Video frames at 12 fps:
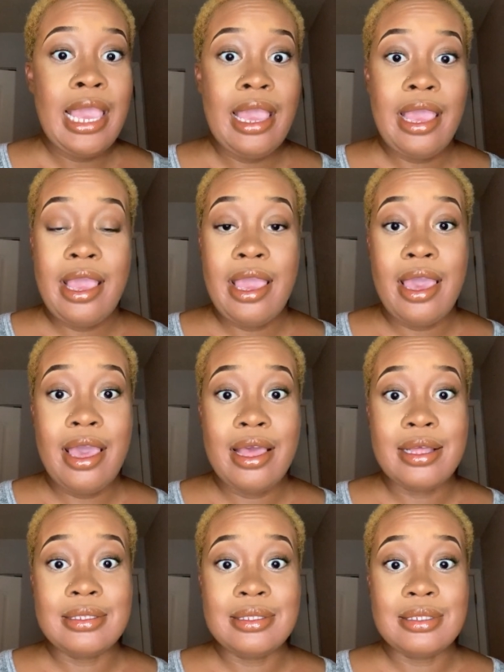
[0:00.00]

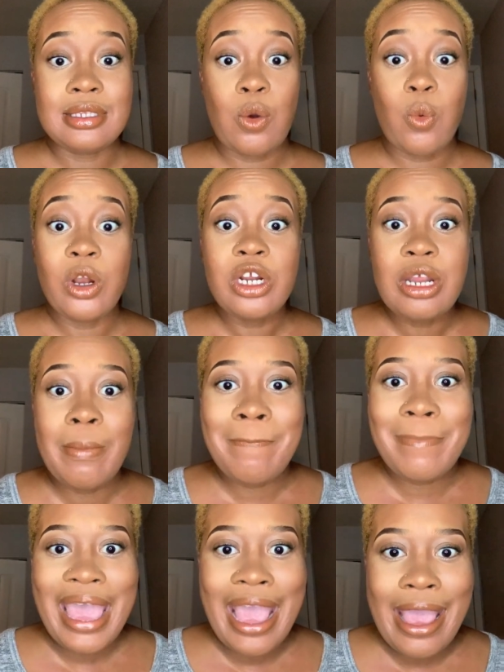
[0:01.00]
And wear your
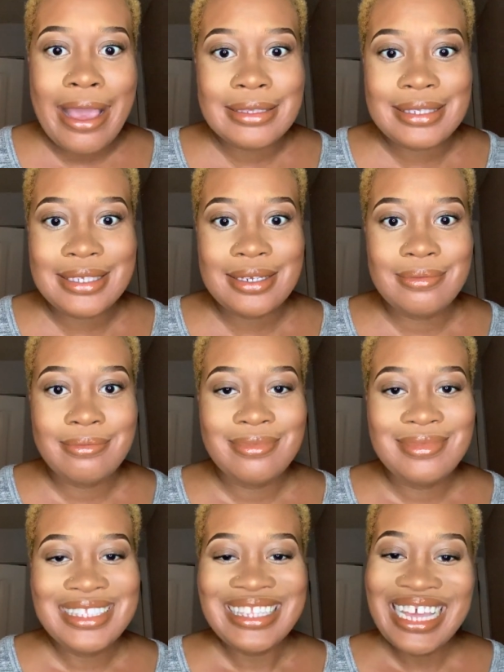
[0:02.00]
mask.
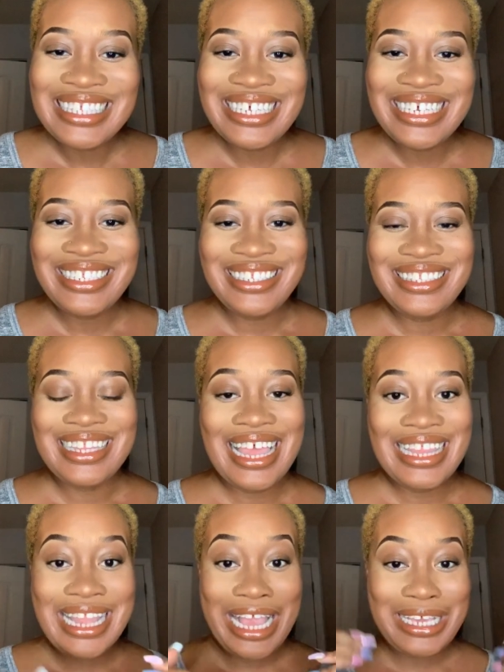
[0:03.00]
That's it.
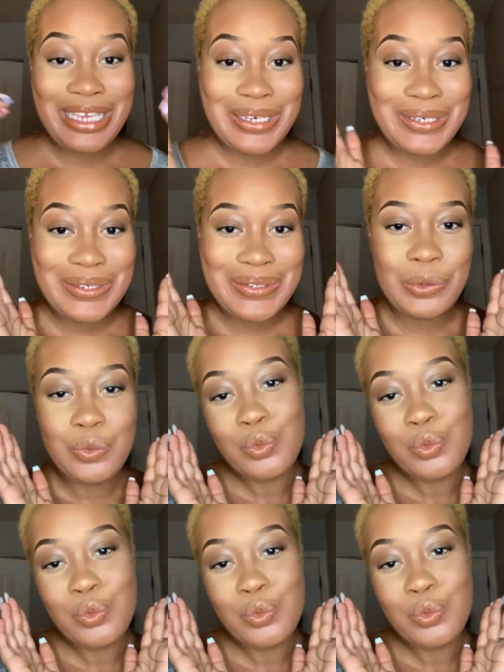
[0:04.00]
Thank you.